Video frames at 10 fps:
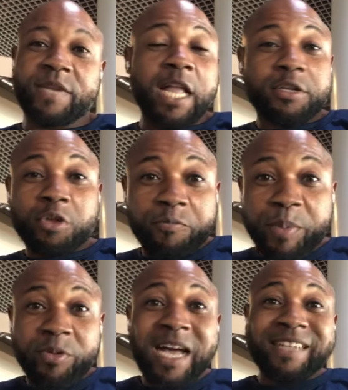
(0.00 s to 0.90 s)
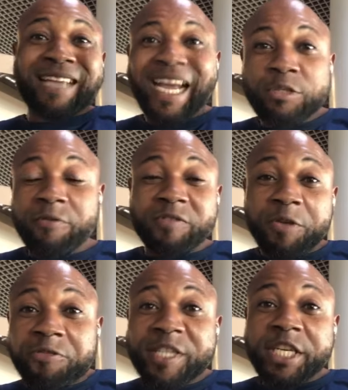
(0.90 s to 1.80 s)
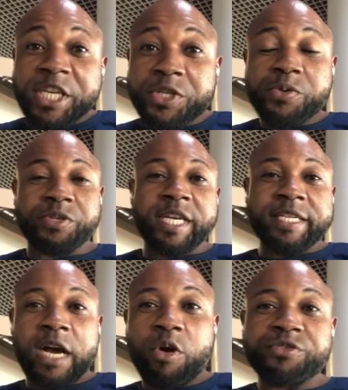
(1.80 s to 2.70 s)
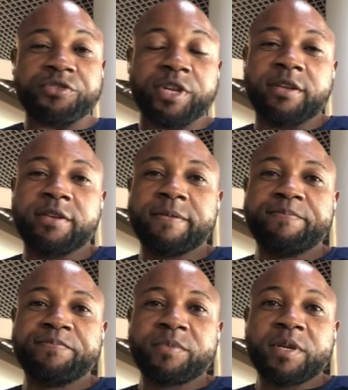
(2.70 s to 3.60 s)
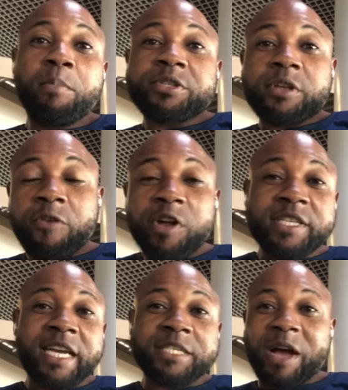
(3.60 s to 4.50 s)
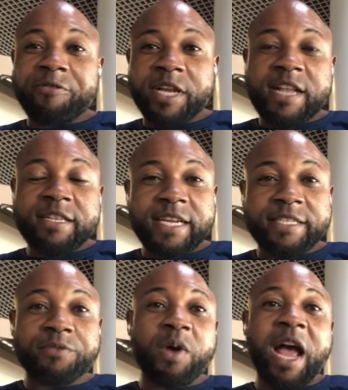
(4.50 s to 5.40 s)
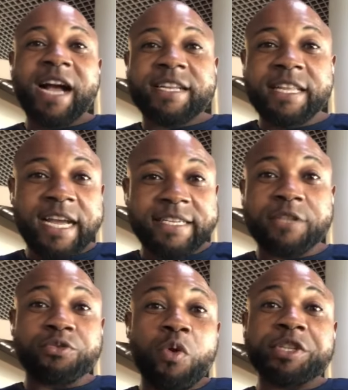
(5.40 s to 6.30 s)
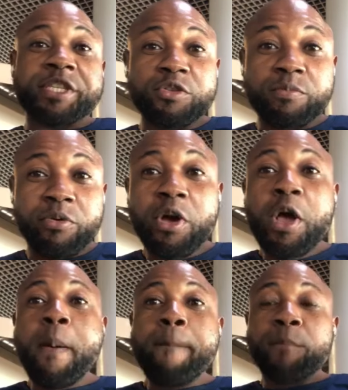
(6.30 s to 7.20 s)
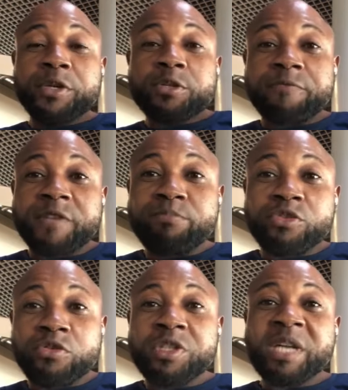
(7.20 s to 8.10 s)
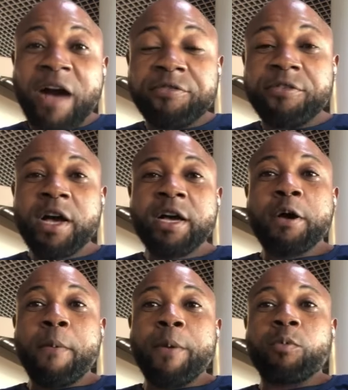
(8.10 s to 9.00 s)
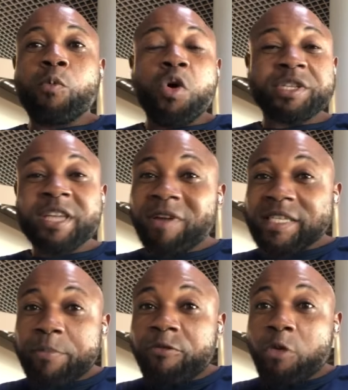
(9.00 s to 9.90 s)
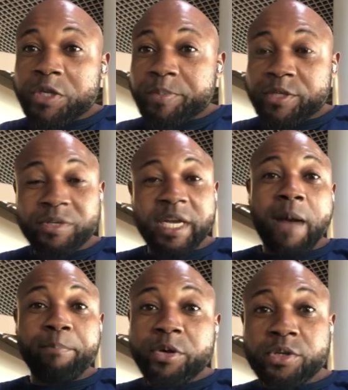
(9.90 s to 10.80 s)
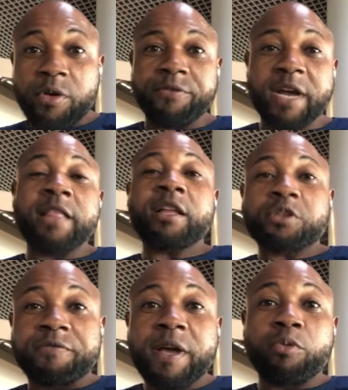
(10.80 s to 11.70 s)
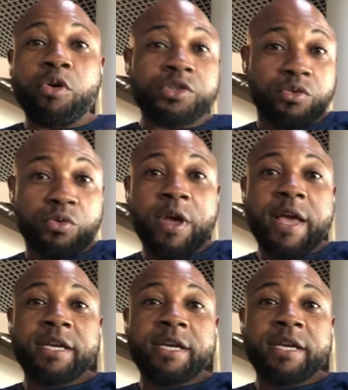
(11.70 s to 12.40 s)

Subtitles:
A lot of people are dying of different issues in their country. Most of all these African leaders that were acting like that towards Tinubu, most of them do not have whatever type of hospital they can boast of. A lot of them goes to